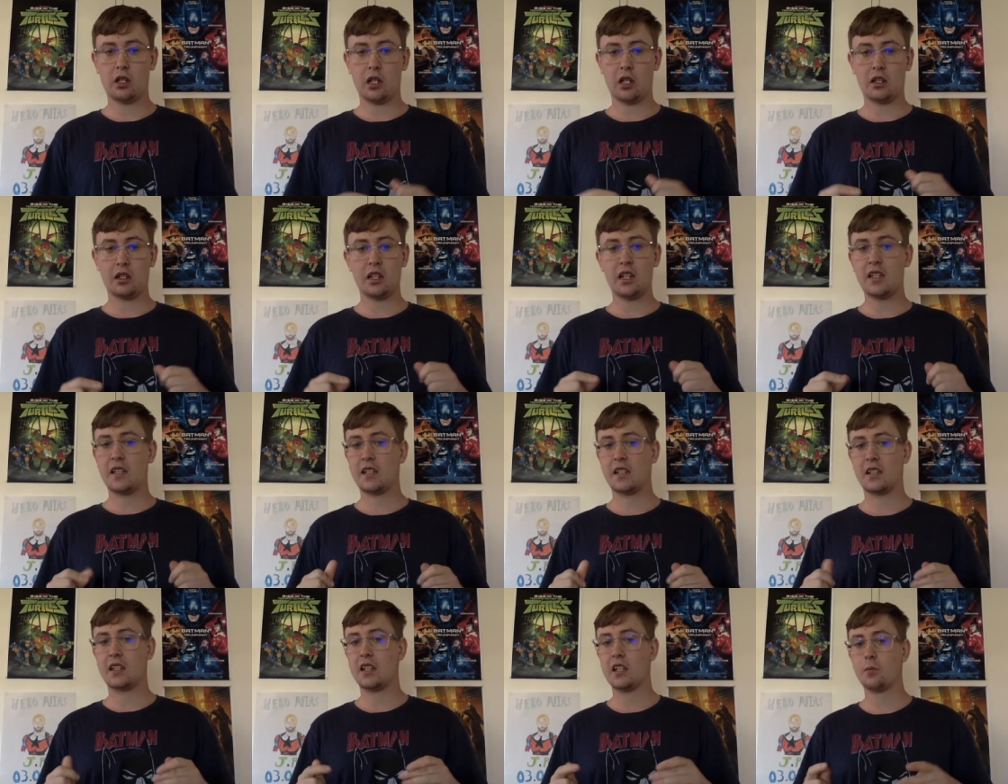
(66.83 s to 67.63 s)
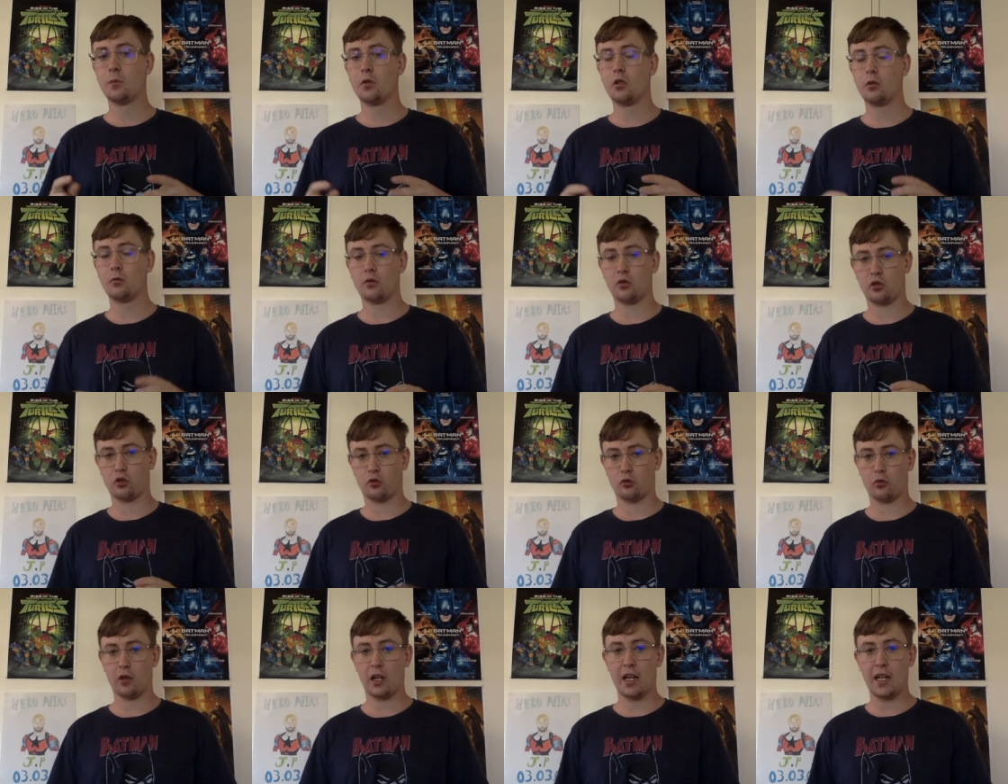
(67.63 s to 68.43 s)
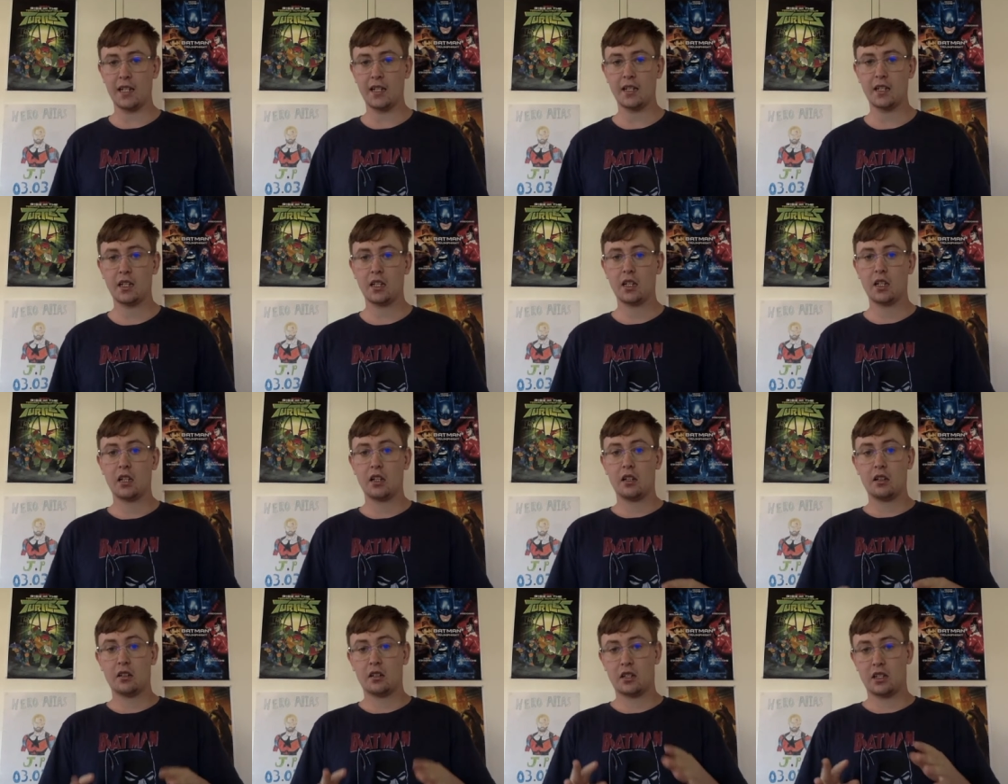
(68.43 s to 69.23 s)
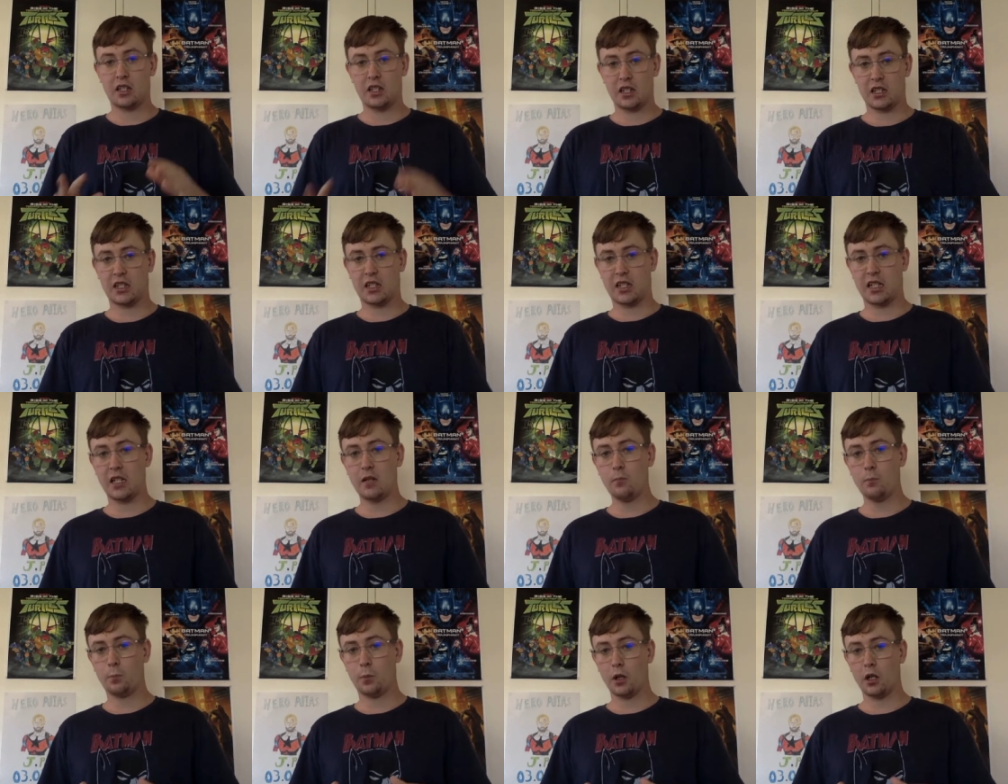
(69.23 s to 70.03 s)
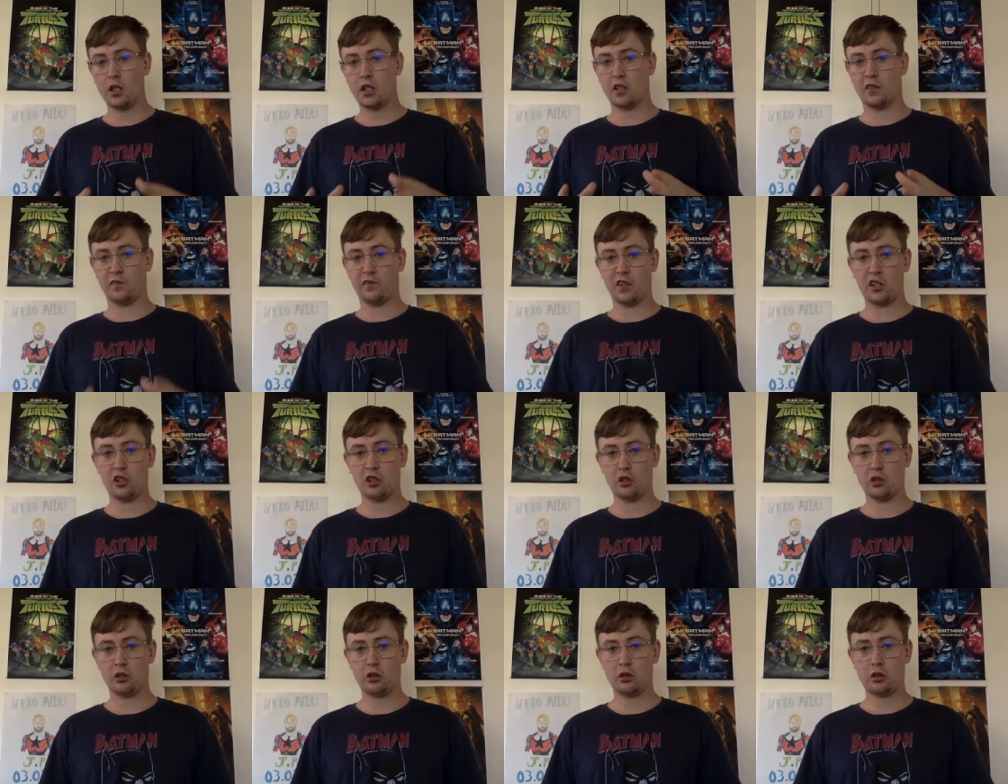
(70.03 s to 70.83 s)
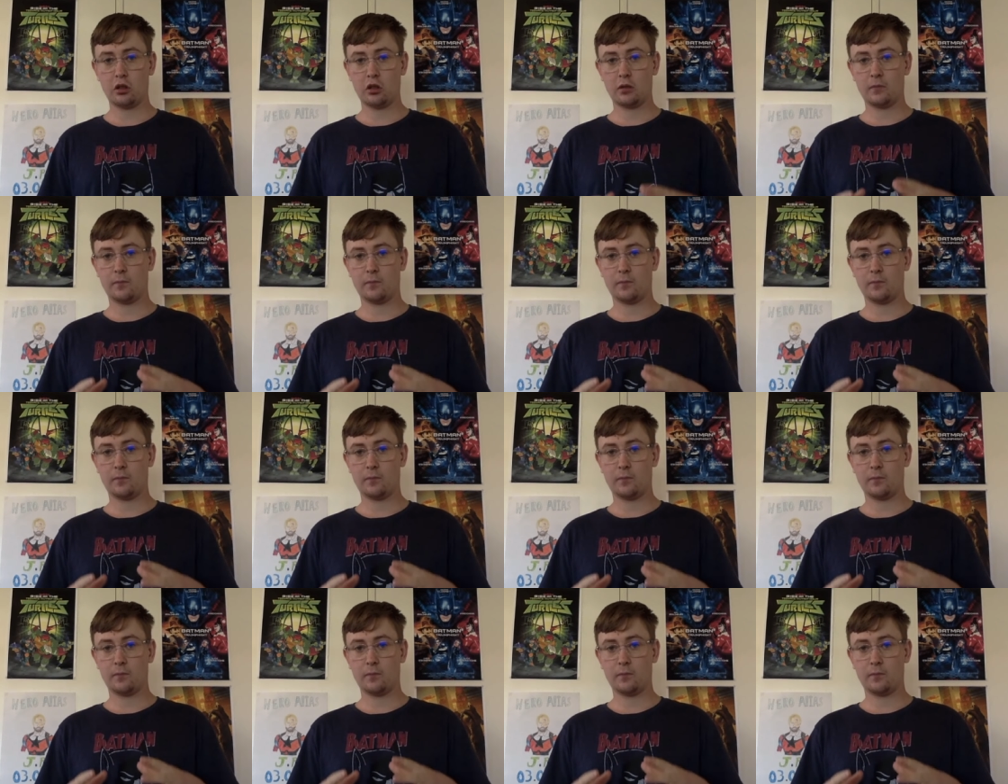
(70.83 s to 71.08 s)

this this movie was great. Tim Burton's vision